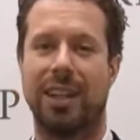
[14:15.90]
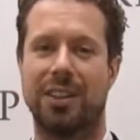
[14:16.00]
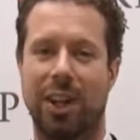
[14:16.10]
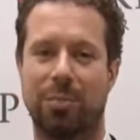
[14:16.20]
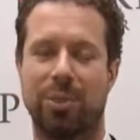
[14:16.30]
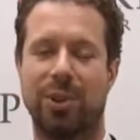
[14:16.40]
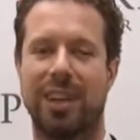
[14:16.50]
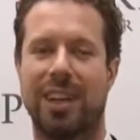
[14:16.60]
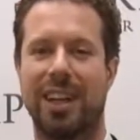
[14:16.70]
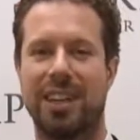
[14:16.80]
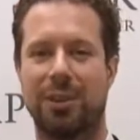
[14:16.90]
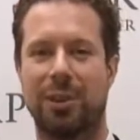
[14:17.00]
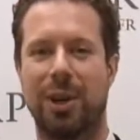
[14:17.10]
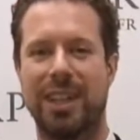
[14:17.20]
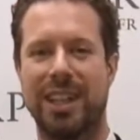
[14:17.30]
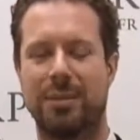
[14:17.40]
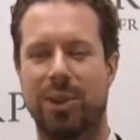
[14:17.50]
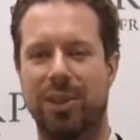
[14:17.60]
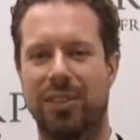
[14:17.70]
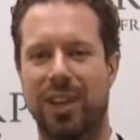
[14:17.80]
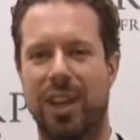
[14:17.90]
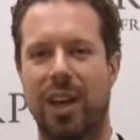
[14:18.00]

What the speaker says: a top Israeli expert